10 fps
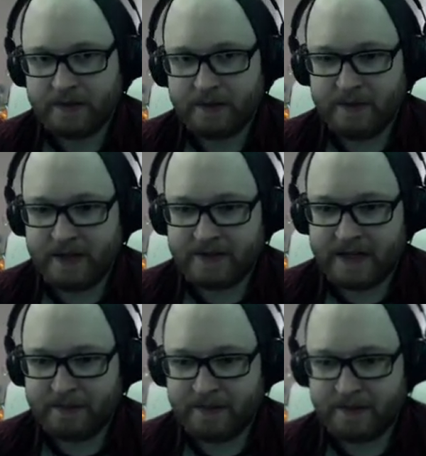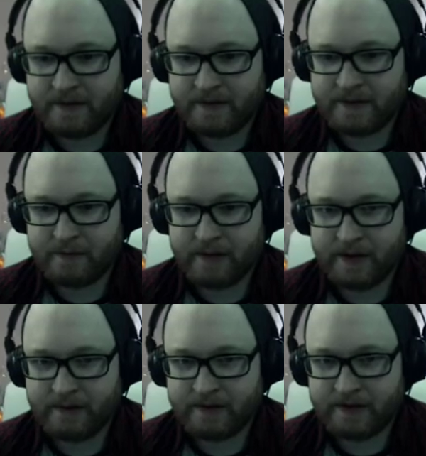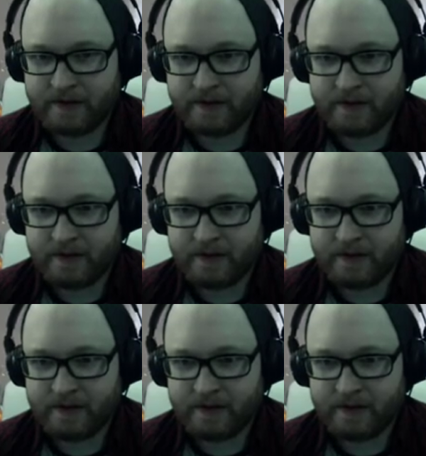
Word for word: Something has happened somewhere else.